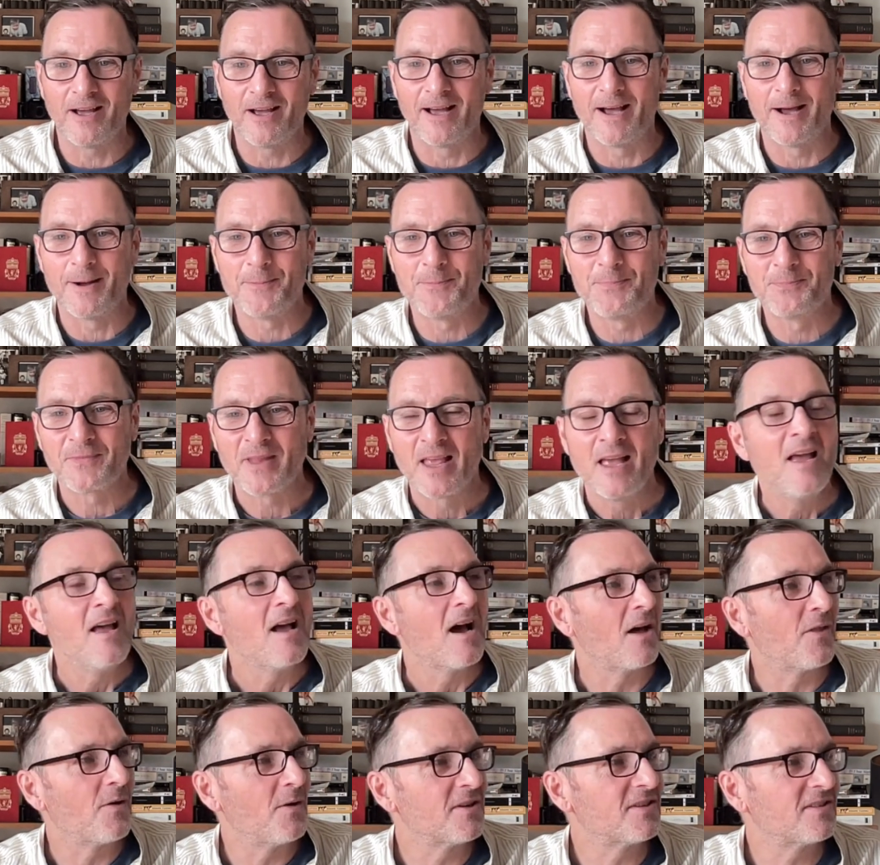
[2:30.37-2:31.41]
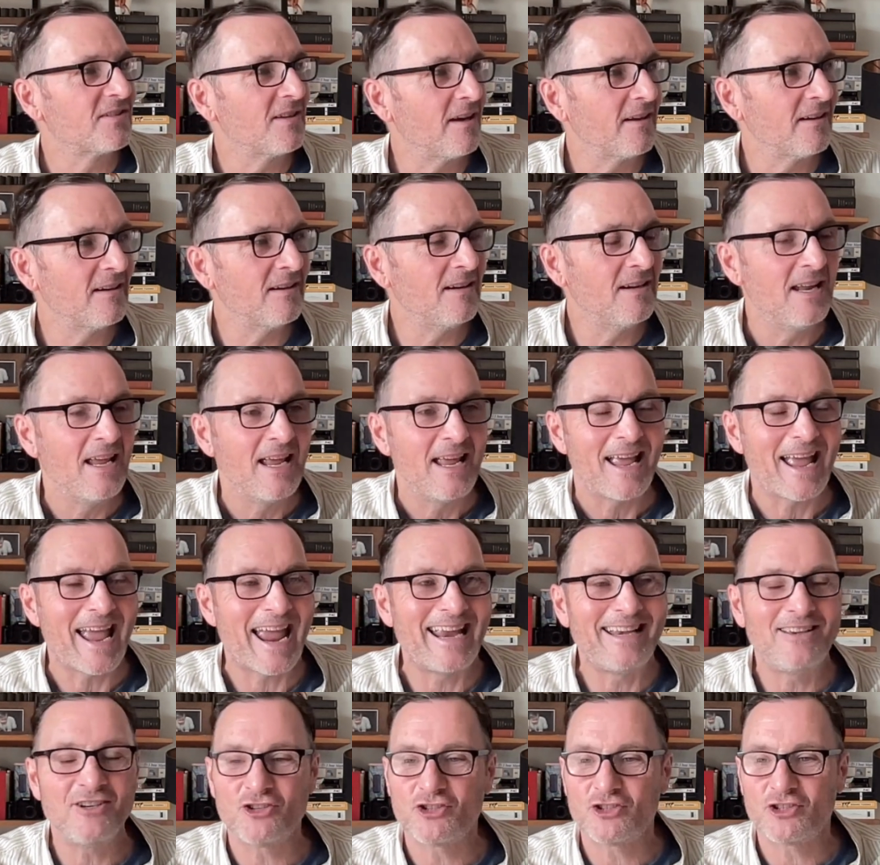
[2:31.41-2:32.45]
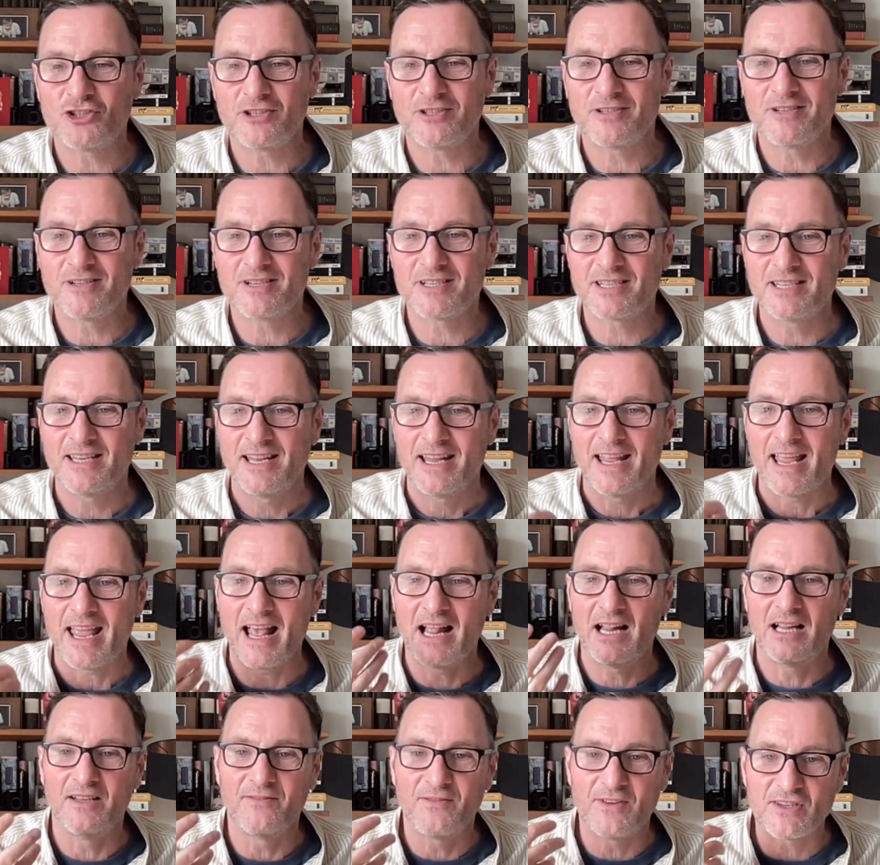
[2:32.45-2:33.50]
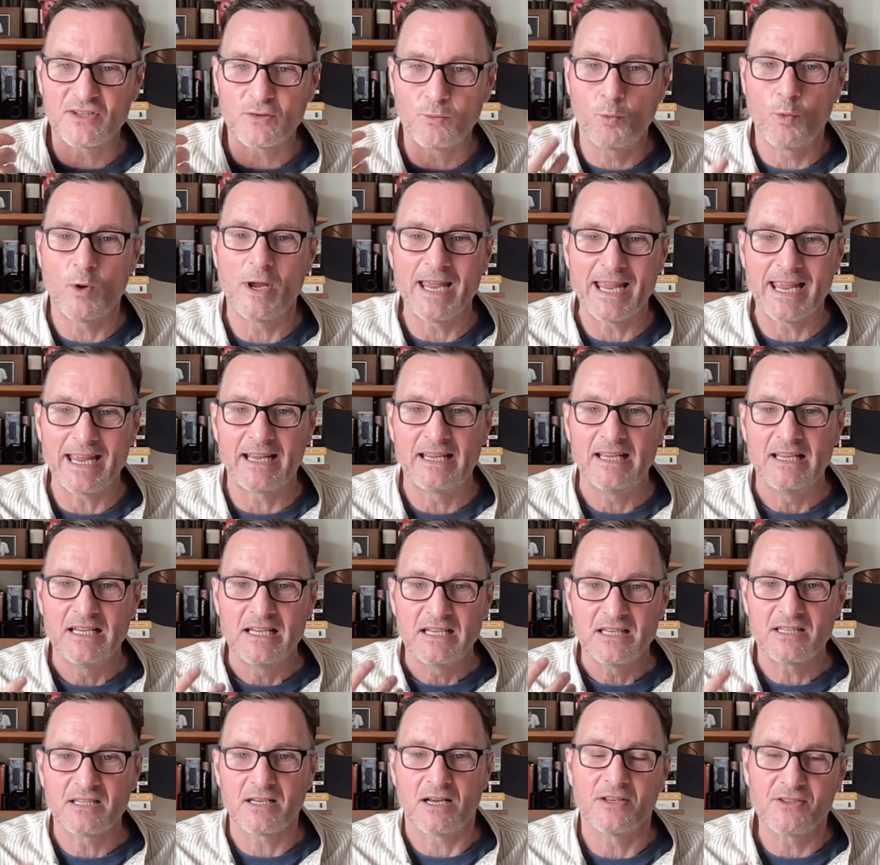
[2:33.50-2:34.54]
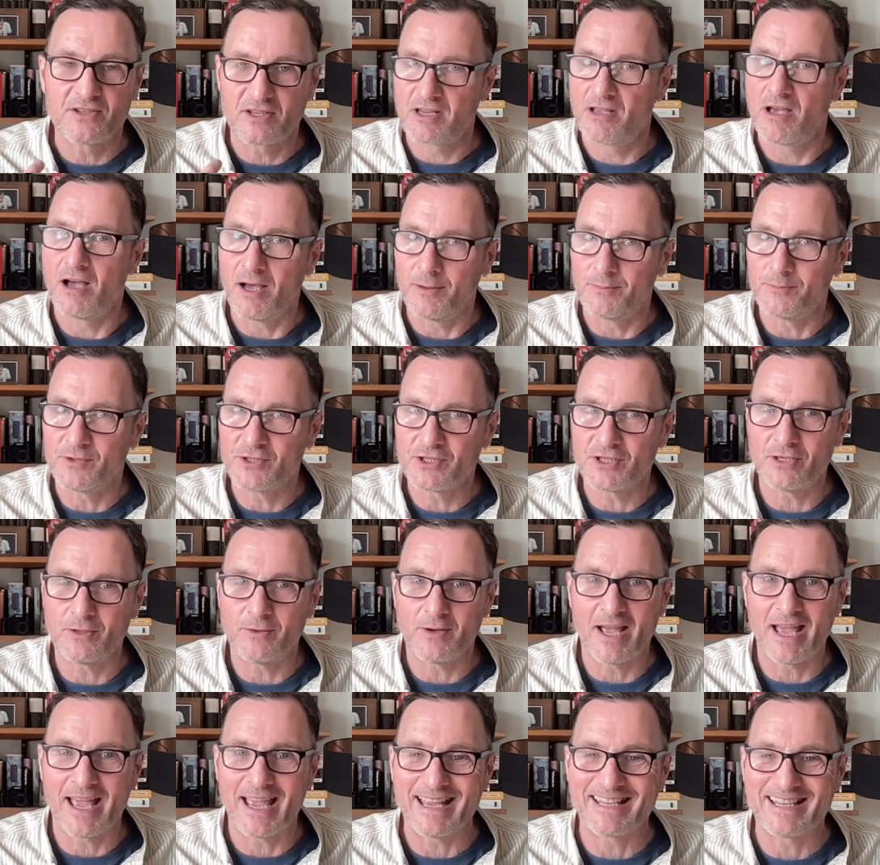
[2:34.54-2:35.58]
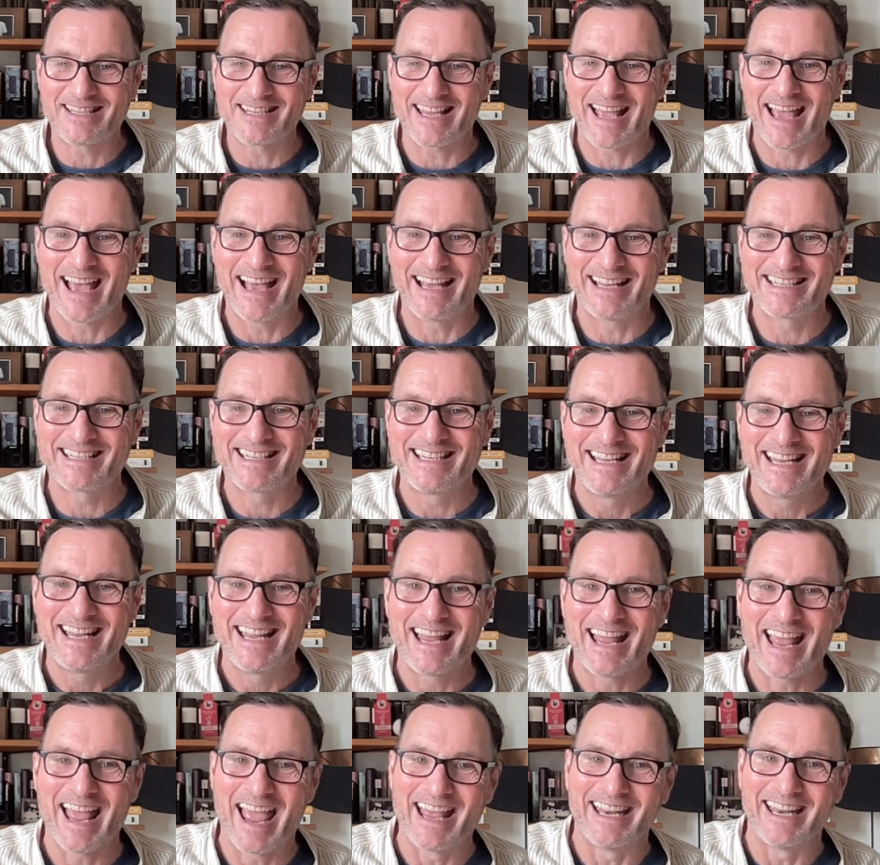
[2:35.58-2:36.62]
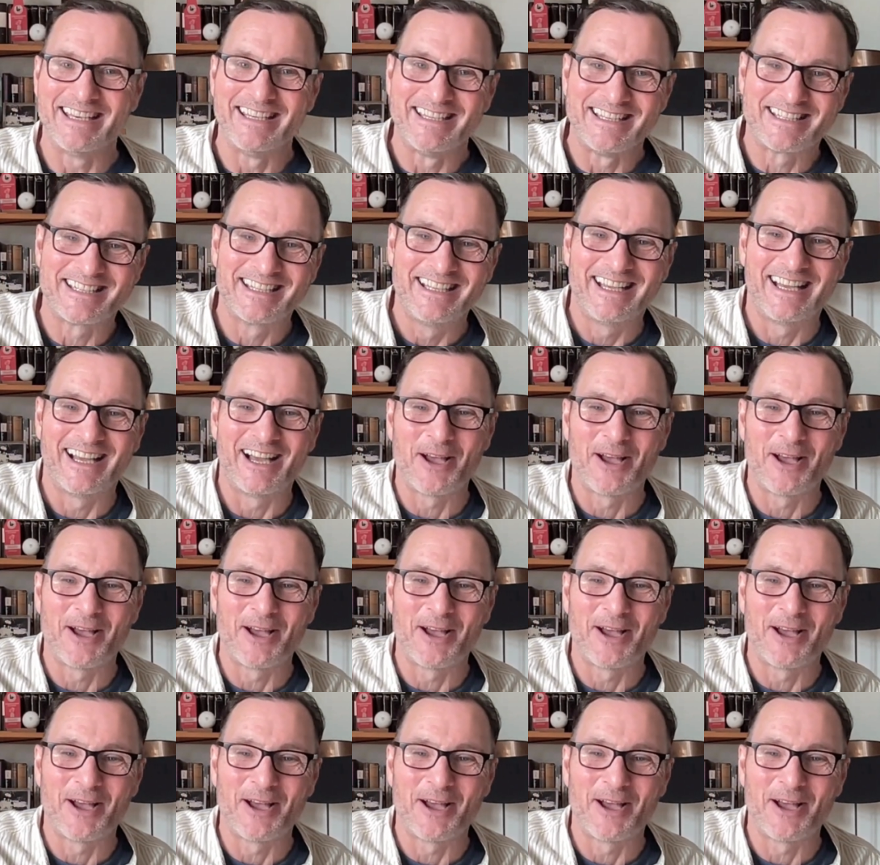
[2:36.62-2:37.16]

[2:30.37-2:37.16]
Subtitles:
although a certain ancient Elvis wig does come to a sad end.